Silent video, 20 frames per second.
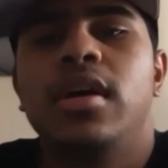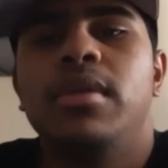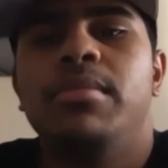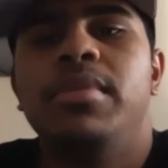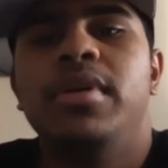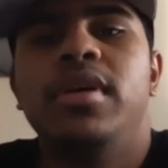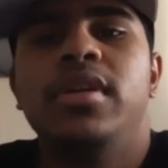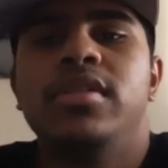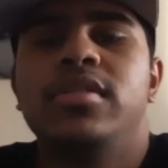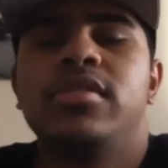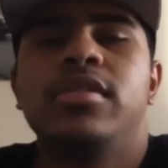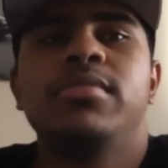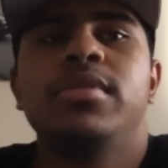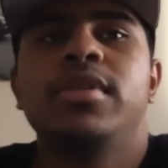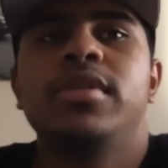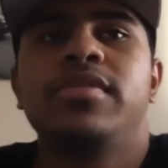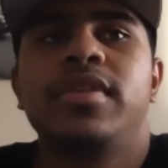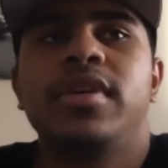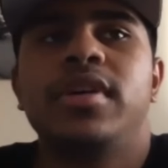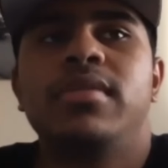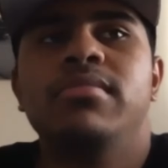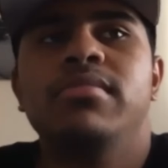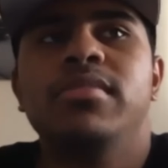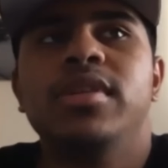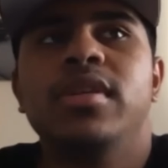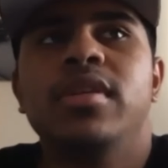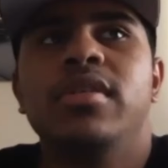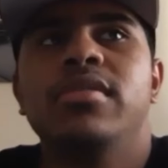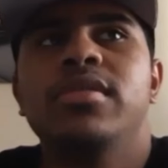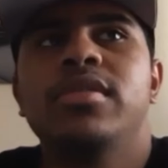But in terms of
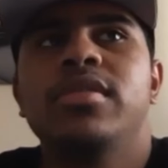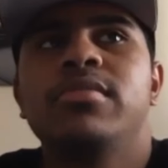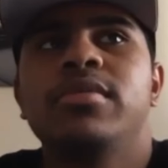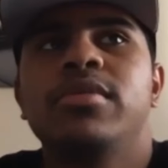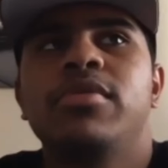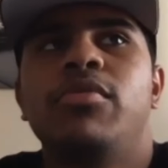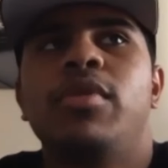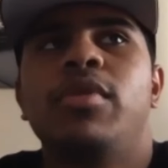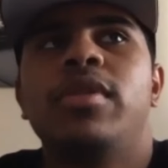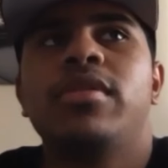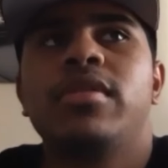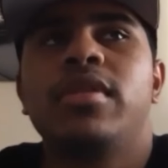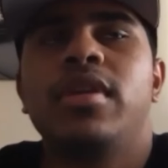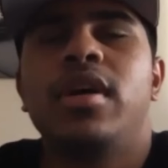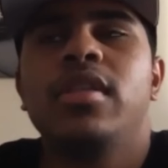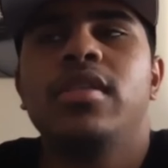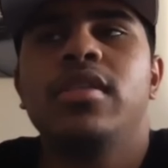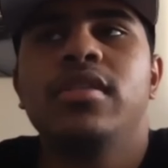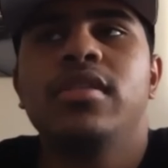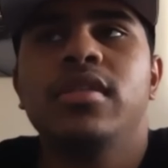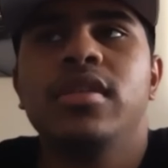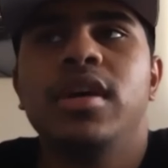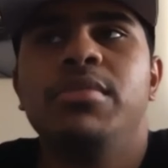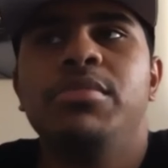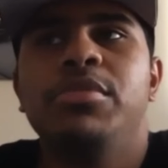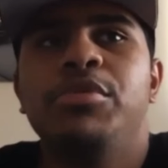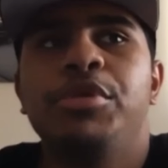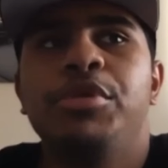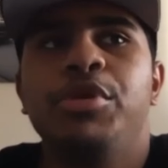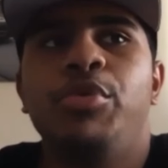in terms of whether or not the
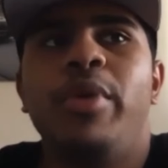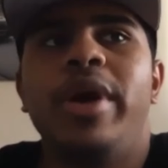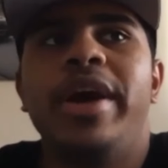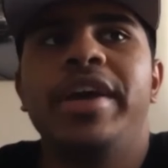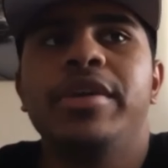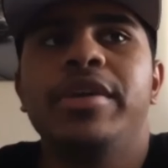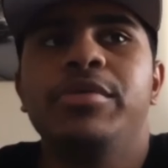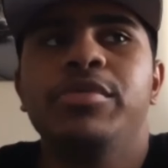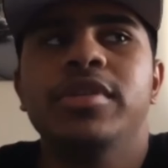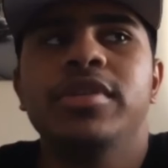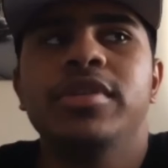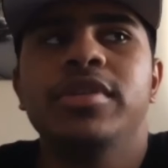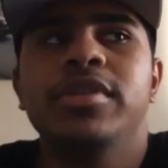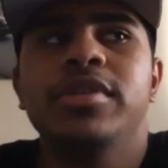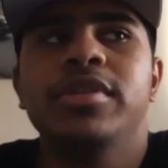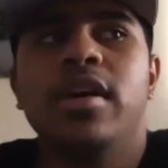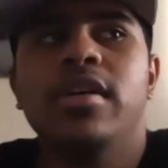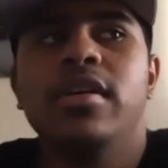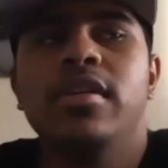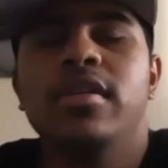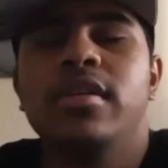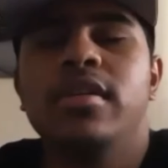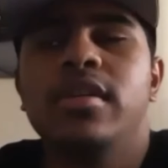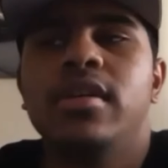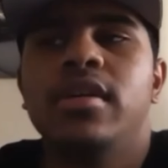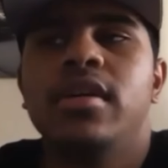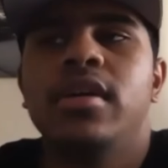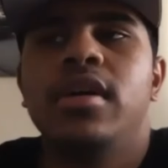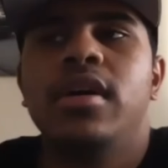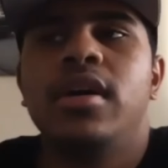M3 wagon would sell,
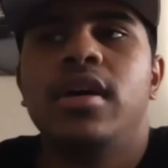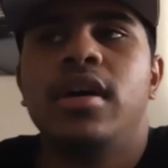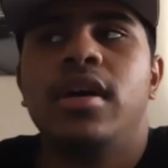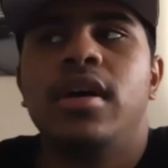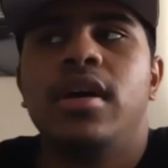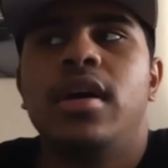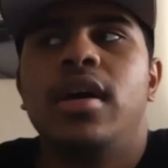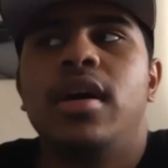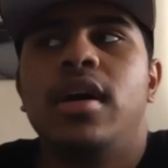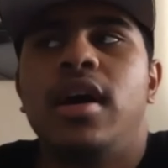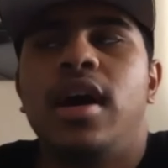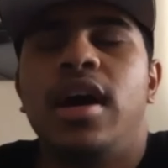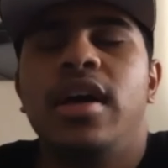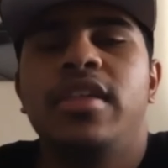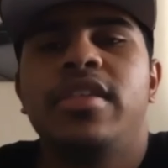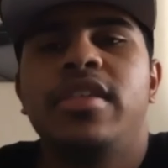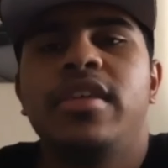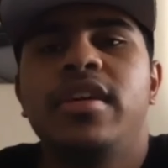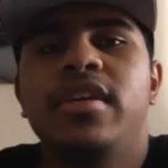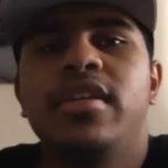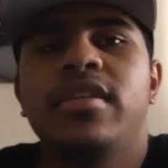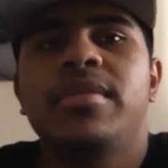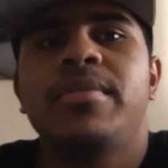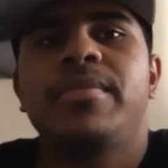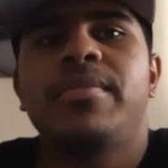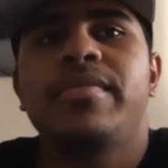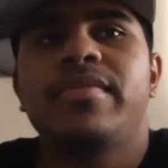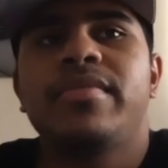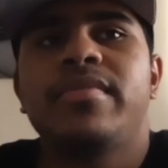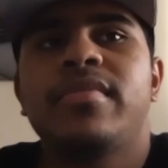I think
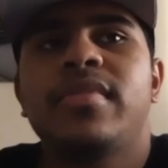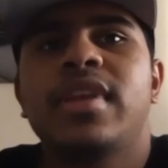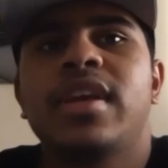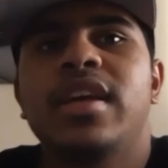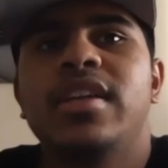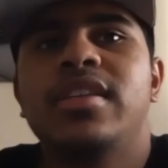it's